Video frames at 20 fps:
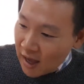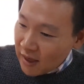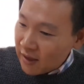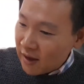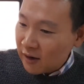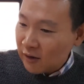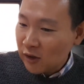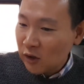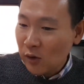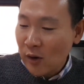
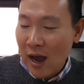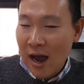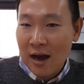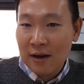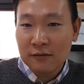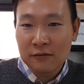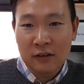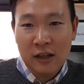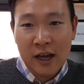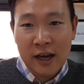and then you
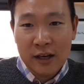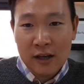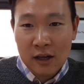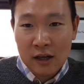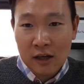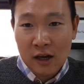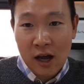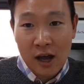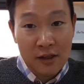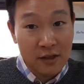have like,
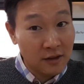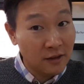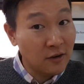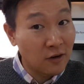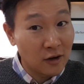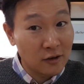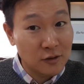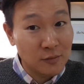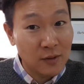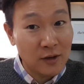I think
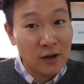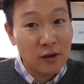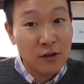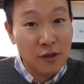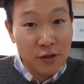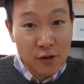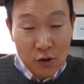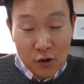they're estimating